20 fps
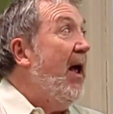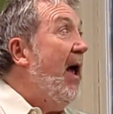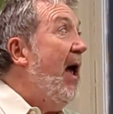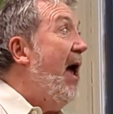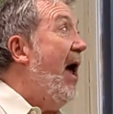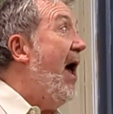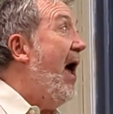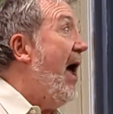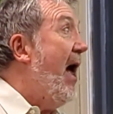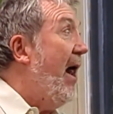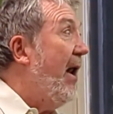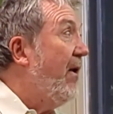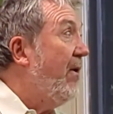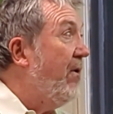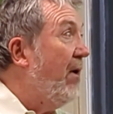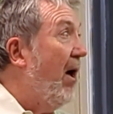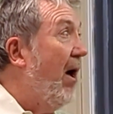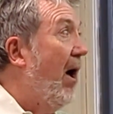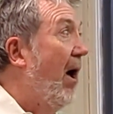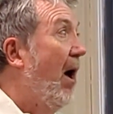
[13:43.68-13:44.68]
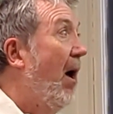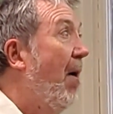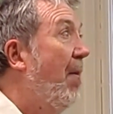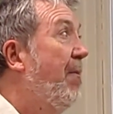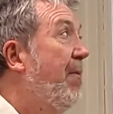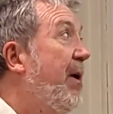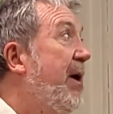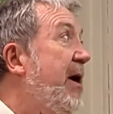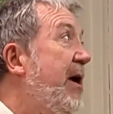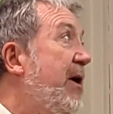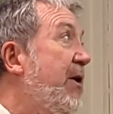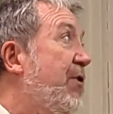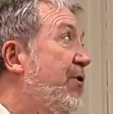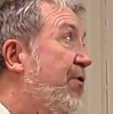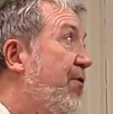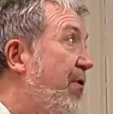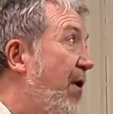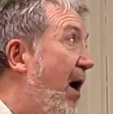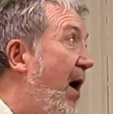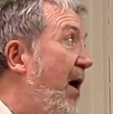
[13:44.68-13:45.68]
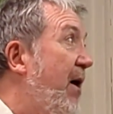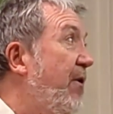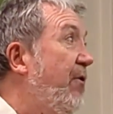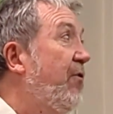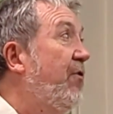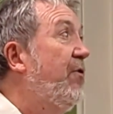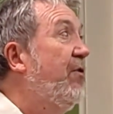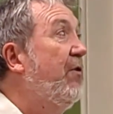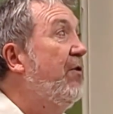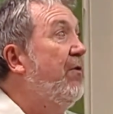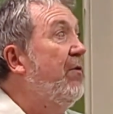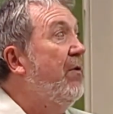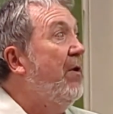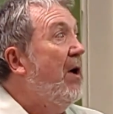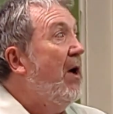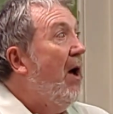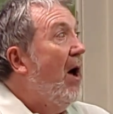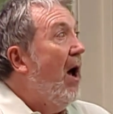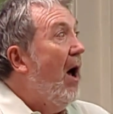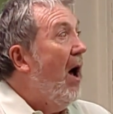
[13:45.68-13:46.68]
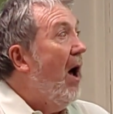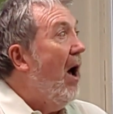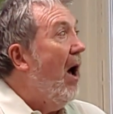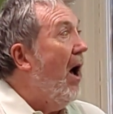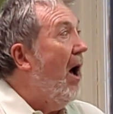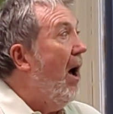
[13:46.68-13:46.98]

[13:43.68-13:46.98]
And um, he tries to um,